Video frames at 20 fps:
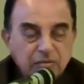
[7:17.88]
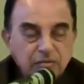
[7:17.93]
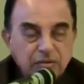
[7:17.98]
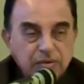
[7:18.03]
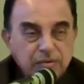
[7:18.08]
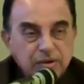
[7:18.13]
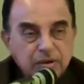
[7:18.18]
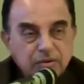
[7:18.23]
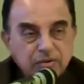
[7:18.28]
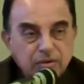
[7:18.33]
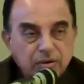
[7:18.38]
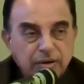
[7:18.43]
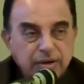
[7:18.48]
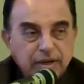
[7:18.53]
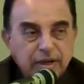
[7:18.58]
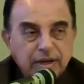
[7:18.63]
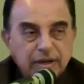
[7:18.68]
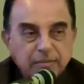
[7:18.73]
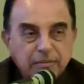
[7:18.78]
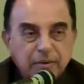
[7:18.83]
We were
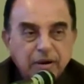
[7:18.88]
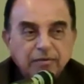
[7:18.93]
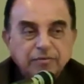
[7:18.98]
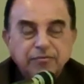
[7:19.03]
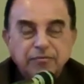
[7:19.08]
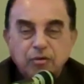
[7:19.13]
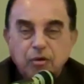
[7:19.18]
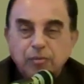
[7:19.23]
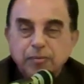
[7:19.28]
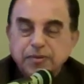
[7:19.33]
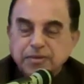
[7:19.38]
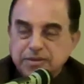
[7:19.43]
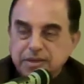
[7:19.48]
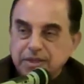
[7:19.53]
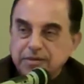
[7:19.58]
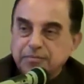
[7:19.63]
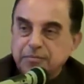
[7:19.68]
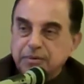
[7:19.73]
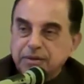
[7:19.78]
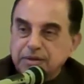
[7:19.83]
growing at about
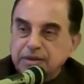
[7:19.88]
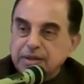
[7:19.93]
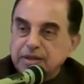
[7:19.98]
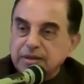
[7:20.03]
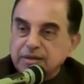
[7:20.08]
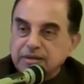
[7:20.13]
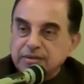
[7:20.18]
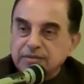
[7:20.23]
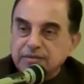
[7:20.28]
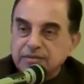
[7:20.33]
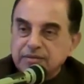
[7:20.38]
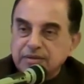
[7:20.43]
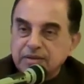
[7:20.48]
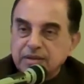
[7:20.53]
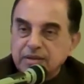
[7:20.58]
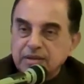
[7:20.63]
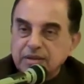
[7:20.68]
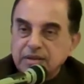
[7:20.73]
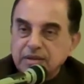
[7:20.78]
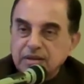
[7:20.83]
4% per year,
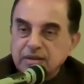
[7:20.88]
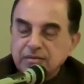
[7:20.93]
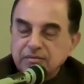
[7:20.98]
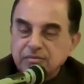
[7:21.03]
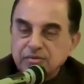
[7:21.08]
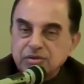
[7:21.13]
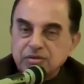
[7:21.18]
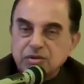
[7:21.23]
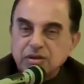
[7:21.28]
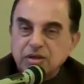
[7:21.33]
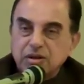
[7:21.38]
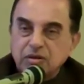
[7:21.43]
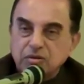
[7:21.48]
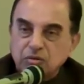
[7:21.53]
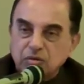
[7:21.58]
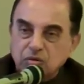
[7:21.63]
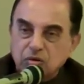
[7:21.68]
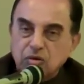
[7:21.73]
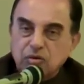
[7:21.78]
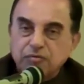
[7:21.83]
which is a
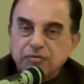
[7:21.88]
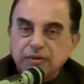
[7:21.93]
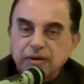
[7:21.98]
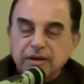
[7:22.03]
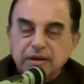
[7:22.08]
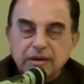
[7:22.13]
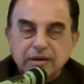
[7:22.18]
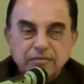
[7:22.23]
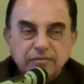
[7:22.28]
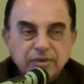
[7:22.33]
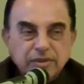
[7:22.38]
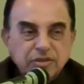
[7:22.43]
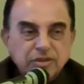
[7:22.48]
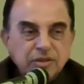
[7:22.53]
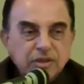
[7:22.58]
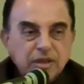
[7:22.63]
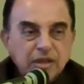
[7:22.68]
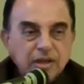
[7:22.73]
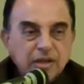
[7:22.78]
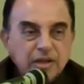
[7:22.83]
low figure, which
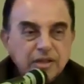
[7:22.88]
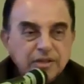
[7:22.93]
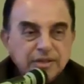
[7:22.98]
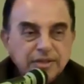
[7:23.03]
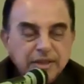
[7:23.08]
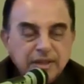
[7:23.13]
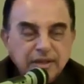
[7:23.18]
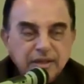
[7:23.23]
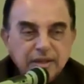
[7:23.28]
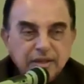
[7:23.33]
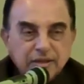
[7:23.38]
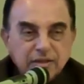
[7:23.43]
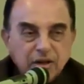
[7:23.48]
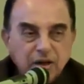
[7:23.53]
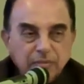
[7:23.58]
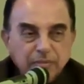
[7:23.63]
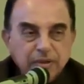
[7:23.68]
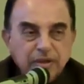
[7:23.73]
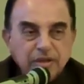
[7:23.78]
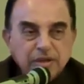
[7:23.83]
the
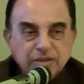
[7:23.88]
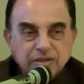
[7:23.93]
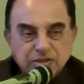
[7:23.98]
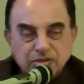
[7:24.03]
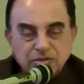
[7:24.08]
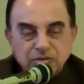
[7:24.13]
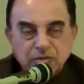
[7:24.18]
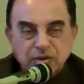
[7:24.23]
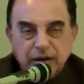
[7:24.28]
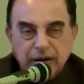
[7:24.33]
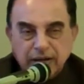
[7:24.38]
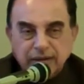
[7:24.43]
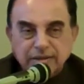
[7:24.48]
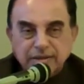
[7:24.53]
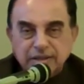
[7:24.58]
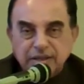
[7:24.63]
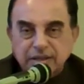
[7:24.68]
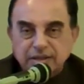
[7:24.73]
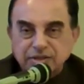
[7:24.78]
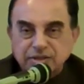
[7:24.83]
communists, to hide
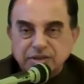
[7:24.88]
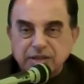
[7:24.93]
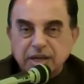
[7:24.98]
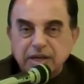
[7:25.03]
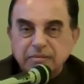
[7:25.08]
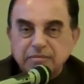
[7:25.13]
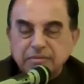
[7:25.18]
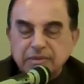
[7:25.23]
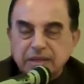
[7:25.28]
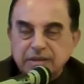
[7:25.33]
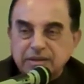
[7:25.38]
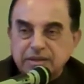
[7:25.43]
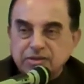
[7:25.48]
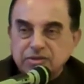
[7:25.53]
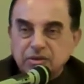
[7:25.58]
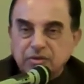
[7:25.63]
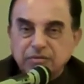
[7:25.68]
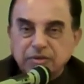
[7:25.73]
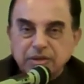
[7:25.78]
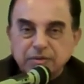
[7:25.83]
their shame that the
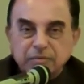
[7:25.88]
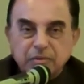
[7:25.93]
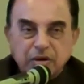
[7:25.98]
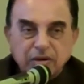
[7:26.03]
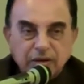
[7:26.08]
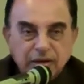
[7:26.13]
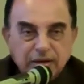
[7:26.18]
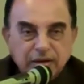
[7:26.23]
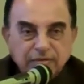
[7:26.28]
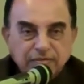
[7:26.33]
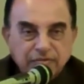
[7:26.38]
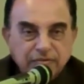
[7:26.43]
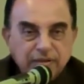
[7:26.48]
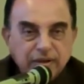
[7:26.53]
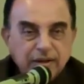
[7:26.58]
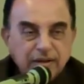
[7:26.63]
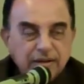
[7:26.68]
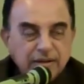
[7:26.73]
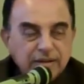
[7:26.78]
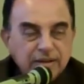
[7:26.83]
Soviet model had
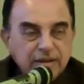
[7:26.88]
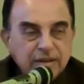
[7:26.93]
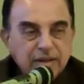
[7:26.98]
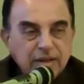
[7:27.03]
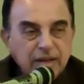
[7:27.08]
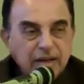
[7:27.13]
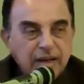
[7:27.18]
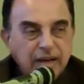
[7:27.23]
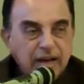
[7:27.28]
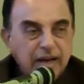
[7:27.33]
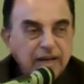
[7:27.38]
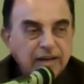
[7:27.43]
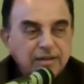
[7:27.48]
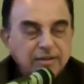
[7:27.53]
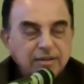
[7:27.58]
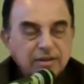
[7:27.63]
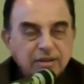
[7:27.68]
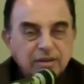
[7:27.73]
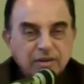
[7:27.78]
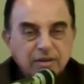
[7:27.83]
failed,
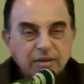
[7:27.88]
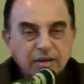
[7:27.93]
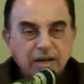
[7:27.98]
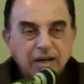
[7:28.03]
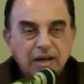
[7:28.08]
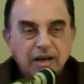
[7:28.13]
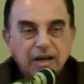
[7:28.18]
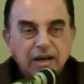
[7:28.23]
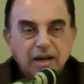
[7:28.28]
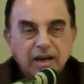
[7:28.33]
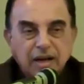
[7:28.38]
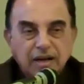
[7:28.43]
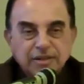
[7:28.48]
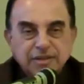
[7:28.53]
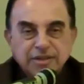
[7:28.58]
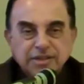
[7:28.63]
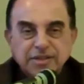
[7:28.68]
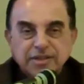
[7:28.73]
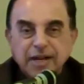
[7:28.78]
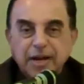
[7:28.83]
had
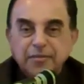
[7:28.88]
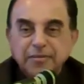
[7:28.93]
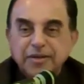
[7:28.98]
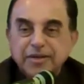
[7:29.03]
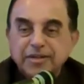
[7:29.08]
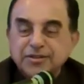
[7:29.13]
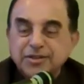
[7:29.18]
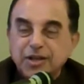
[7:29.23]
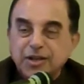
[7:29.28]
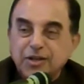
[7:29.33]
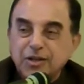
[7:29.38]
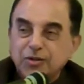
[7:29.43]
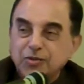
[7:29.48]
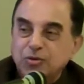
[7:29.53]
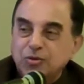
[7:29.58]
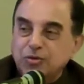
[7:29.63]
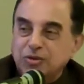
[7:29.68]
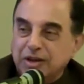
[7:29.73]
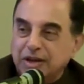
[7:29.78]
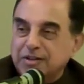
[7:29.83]
described it as the
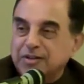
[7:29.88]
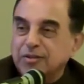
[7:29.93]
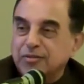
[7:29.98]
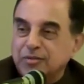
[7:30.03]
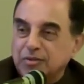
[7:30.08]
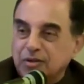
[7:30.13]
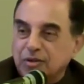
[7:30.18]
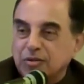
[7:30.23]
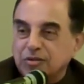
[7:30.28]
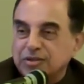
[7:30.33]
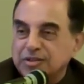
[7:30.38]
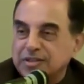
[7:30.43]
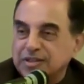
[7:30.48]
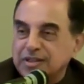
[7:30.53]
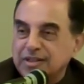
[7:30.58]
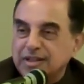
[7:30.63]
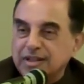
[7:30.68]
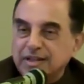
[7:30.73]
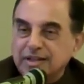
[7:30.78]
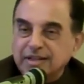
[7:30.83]
Hindu rate of growth.
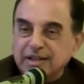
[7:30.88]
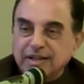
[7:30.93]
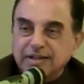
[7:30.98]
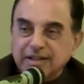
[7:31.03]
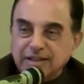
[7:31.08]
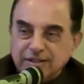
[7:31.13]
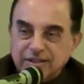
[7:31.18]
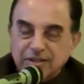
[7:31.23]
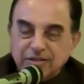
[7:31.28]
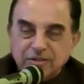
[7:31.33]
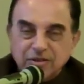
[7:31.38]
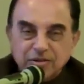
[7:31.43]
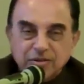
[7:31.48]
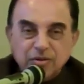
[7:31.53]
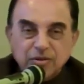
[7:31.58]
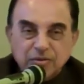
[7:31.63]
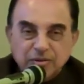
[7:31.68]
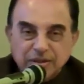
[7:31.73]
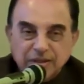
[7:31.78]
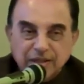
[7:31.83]
It had nothing to
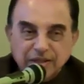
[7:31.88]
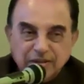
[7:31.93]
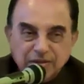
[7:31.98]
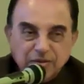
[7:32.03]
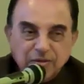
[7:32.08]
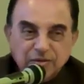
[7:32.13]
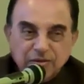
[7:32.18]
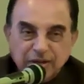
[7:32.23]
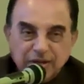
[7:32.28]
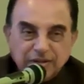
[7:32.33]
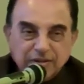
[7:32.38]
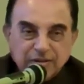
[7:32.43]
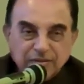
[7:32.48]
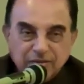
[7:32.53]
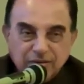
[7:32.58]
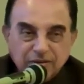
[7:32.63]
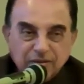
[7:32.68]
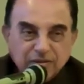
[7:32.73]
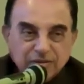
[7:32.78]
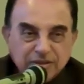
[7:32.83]
do with the Hindu rate
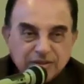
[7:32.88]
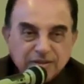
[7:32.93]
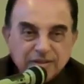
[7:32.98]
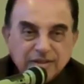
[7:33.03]
of growth.